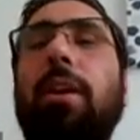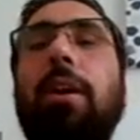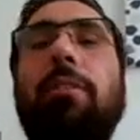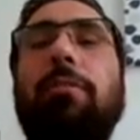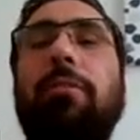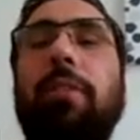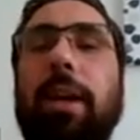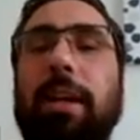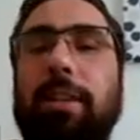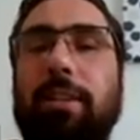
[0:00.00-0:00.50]

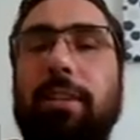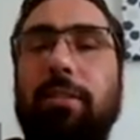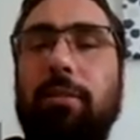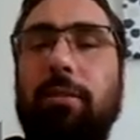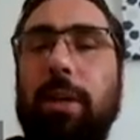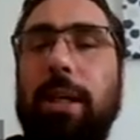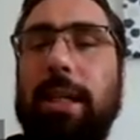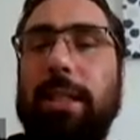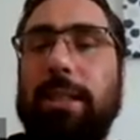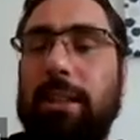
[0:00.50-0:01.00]
and learn
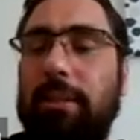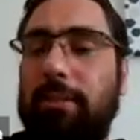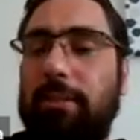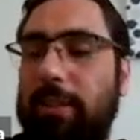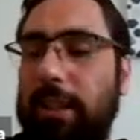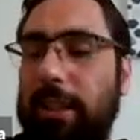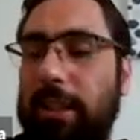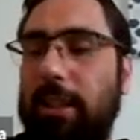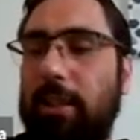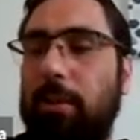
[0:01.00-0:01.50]

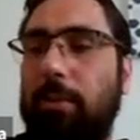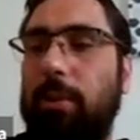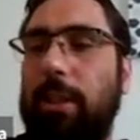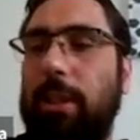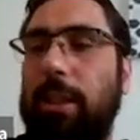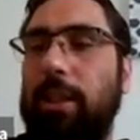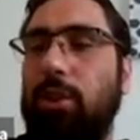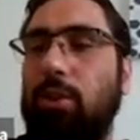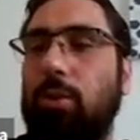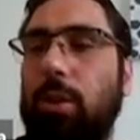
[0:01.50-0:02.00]
effective ways
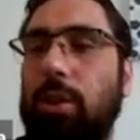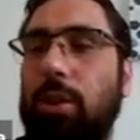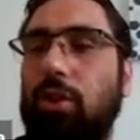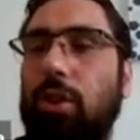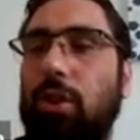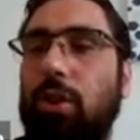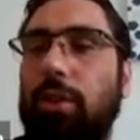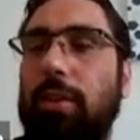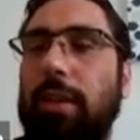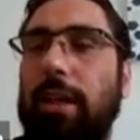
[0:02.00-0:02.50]
of dealing
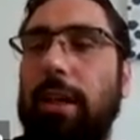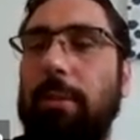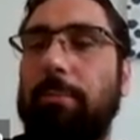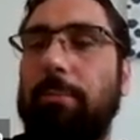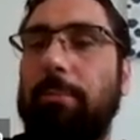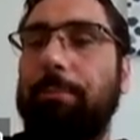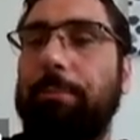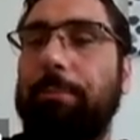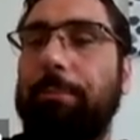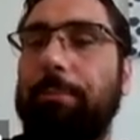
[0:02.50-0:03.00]
with each
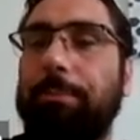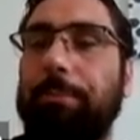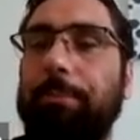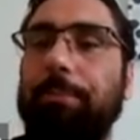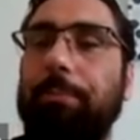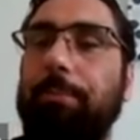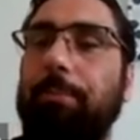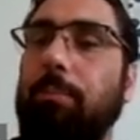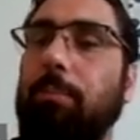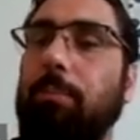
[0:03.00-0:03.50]
question type.